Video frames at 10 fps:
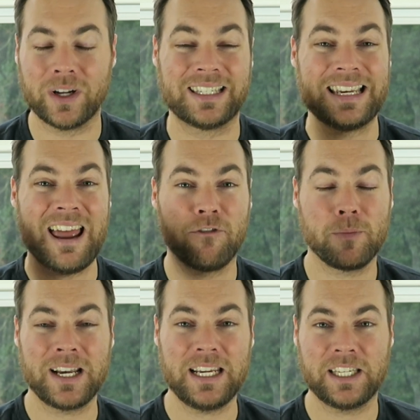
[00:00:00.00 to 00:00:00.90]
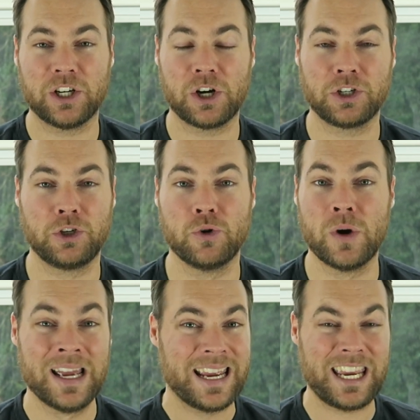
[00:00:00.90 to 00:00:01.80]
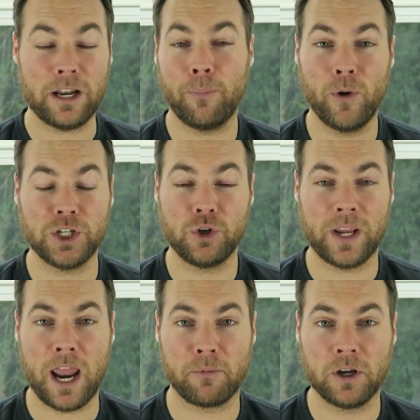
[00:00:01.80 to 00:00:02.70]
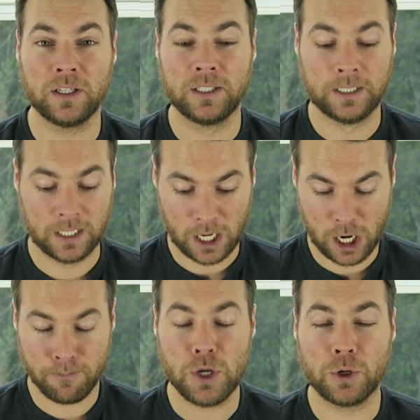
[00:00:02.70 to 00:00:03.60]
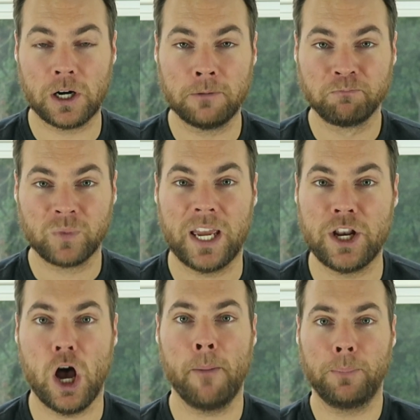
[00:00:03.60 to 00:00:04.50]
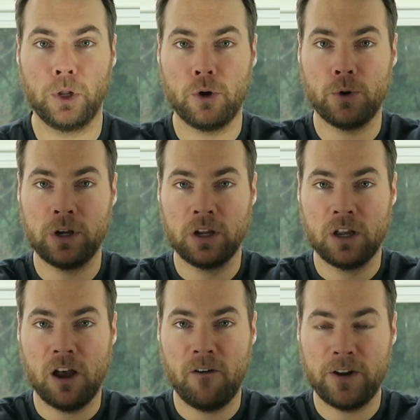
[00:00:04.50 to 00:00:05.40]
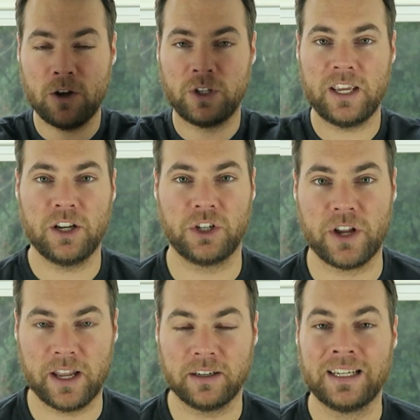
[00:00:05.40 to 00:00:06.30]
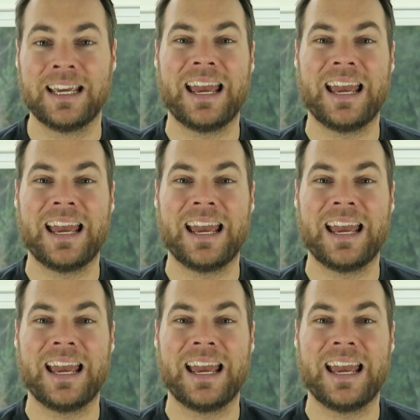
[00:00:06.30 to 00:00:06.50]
It's never been easier to get a point and shoot camera, a computer, and upload a video to the internet.